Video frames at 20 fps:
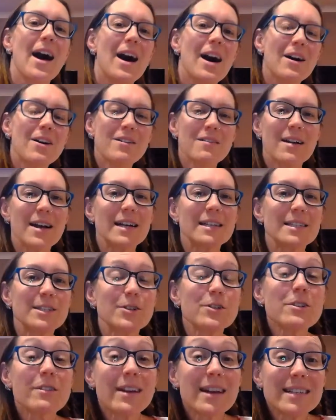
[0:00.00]
All right, so
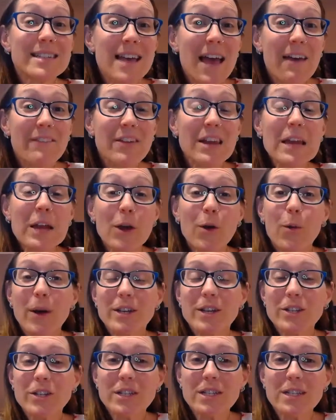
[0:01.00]
do you guys have any
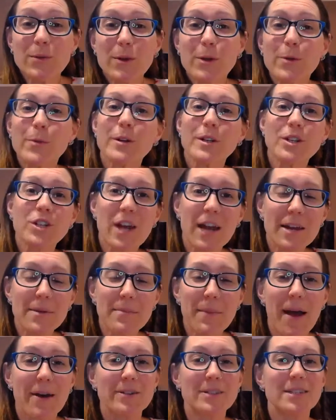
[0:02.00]
questions? What do you want to chat
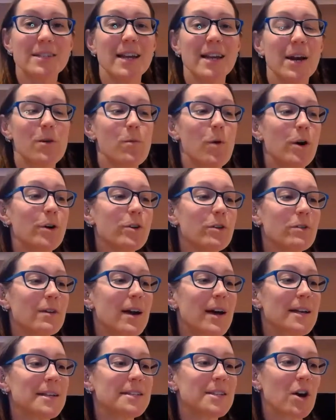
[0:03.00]
about? Now, while you
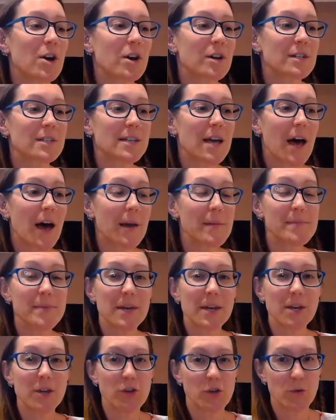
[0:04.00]
guys are
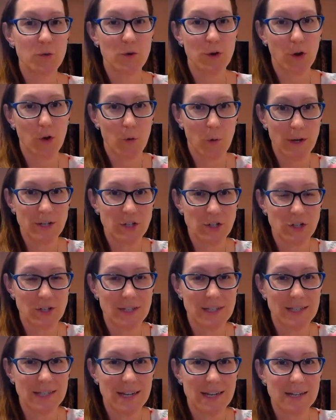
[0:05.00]
typing your
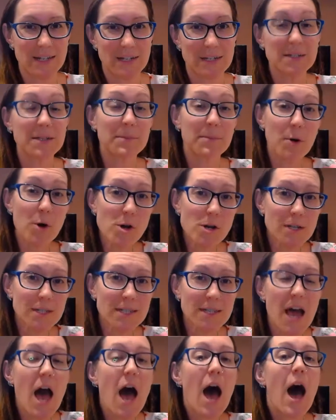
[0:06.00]
questions into the
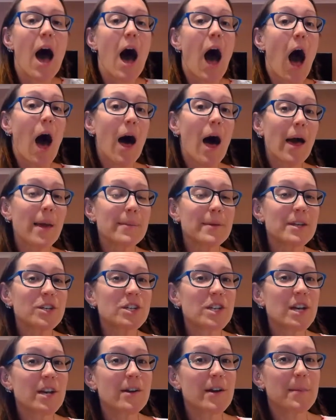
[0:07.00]
box, I'm going to
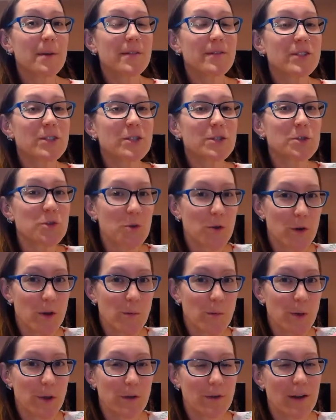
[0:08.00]
share a bit of a story
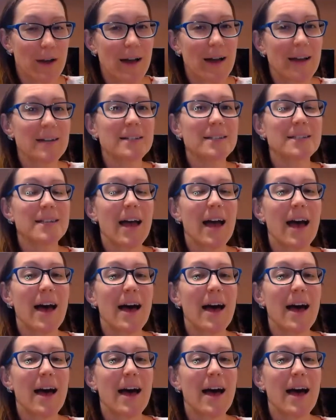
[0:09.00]
with you guys.